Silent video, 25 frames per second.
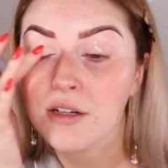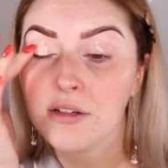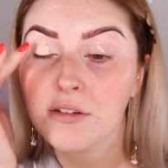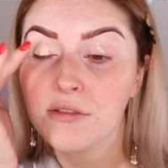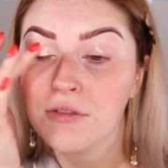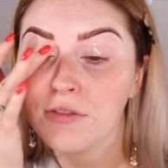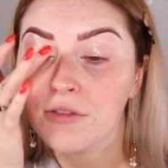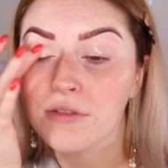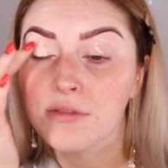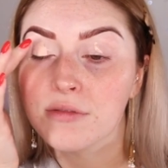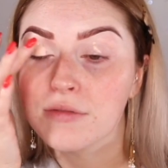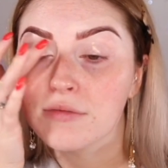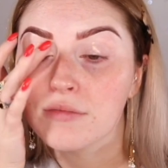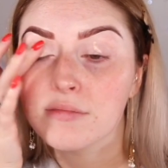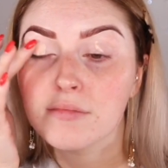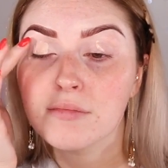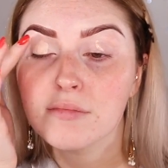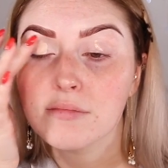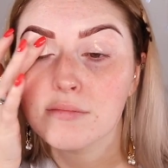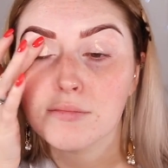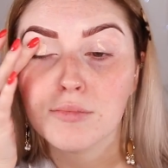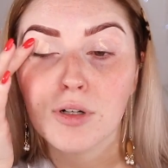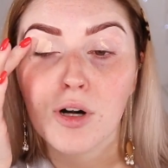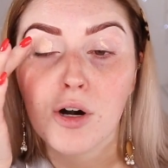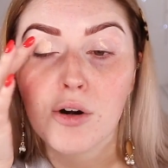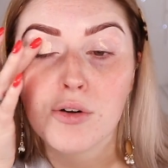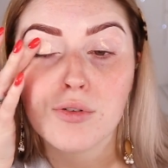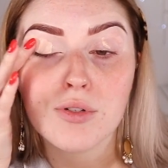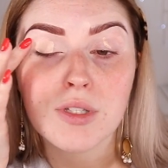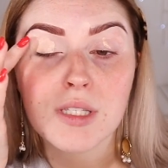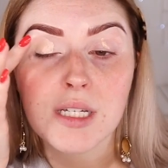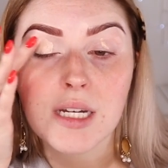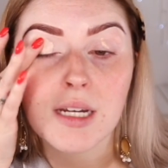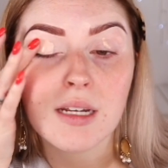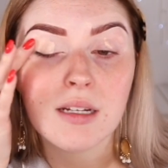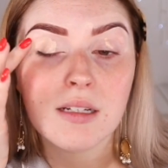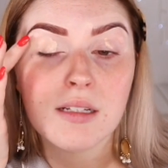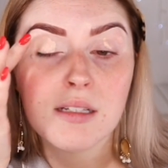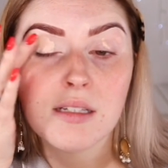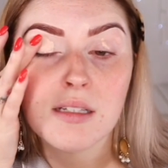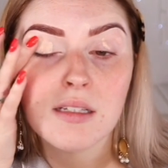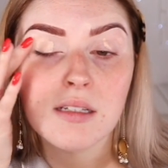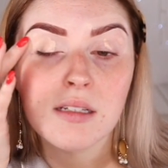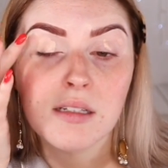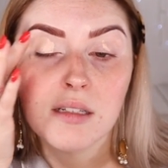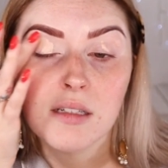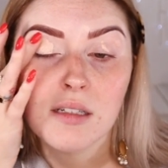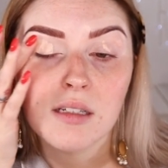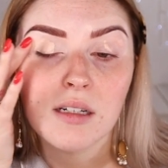of process.